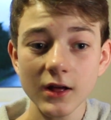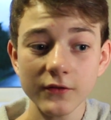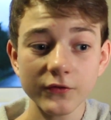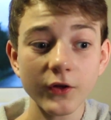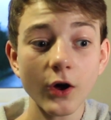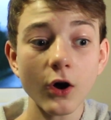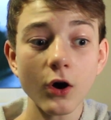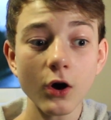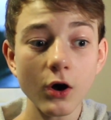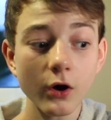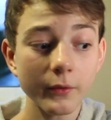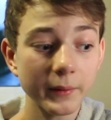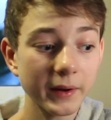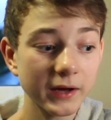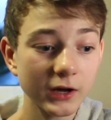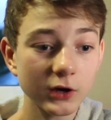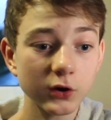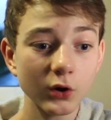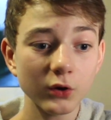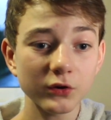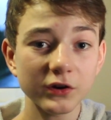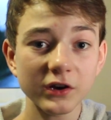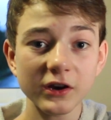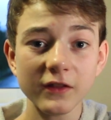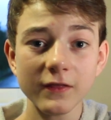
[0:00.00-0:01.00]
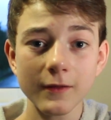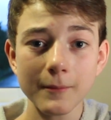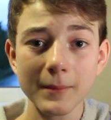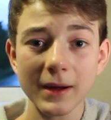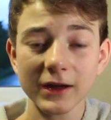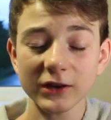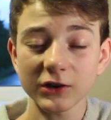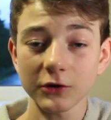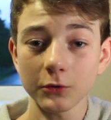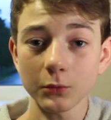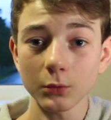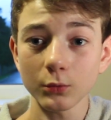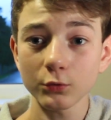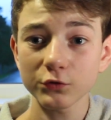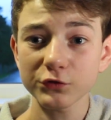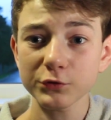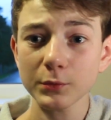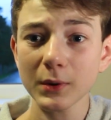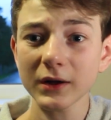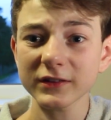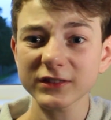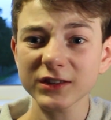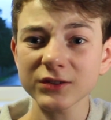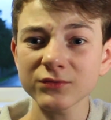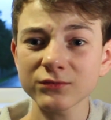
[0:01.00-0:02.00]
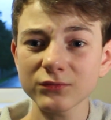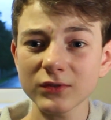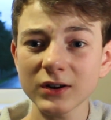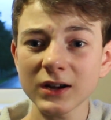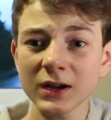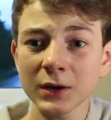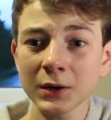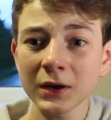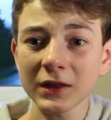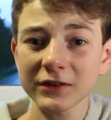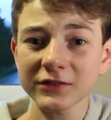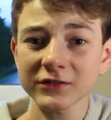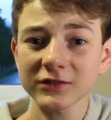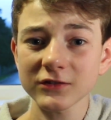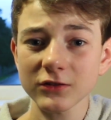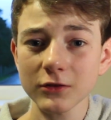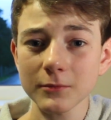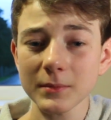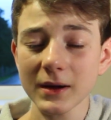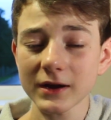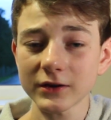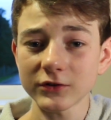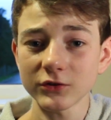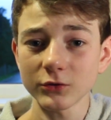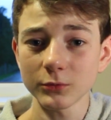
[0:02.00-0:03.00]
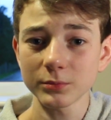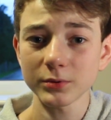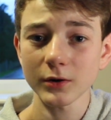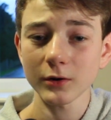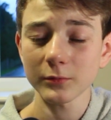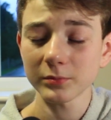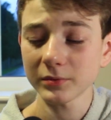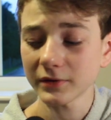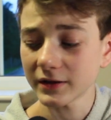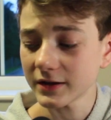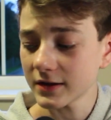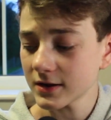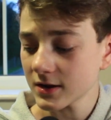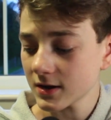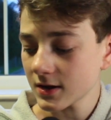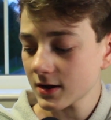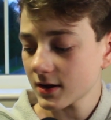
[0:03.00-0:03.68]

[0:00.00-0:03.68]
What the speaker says: that are included in the manual, so I didn't really listen to the manual properly.